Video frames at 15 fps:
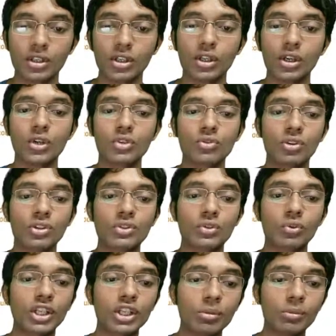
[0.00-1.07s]
So it's going
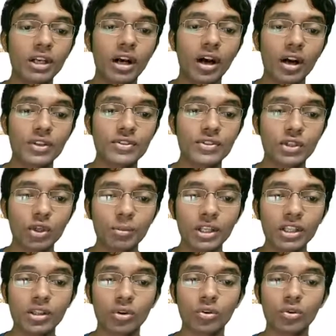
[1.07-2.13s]
to be assuming the
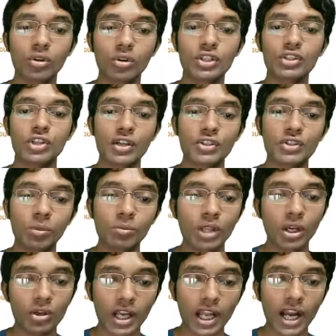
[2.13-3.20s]
role is assuming
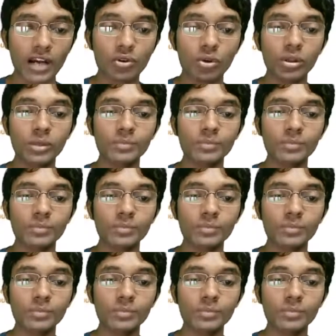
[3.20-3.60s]
that role,